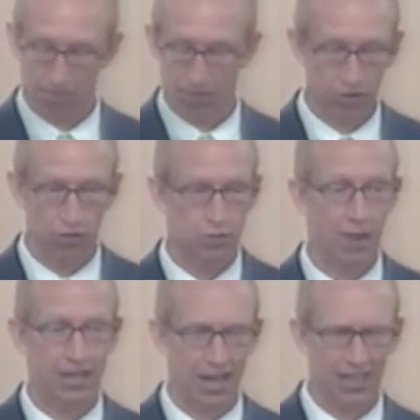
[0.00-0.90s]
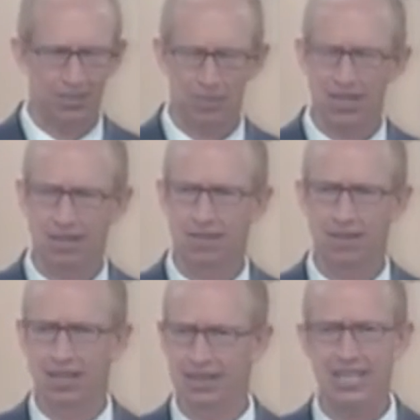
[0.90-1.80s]
used by God to pen
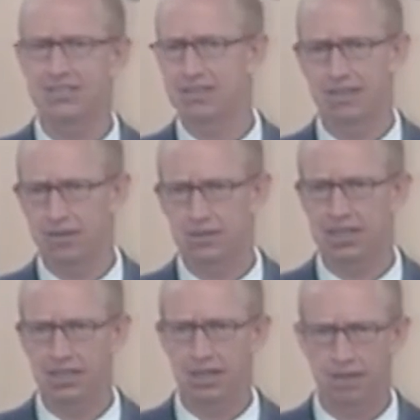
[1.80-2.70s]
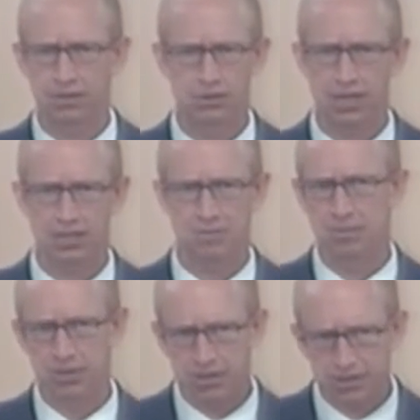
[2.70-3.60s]
at least 13 of the New Testament
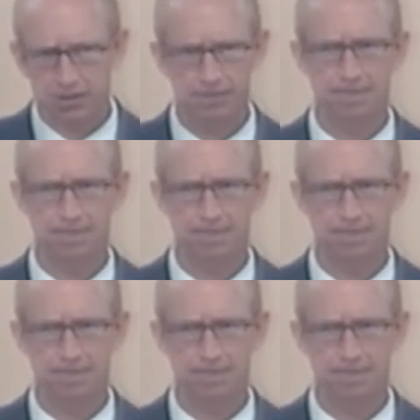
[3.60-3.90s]
books.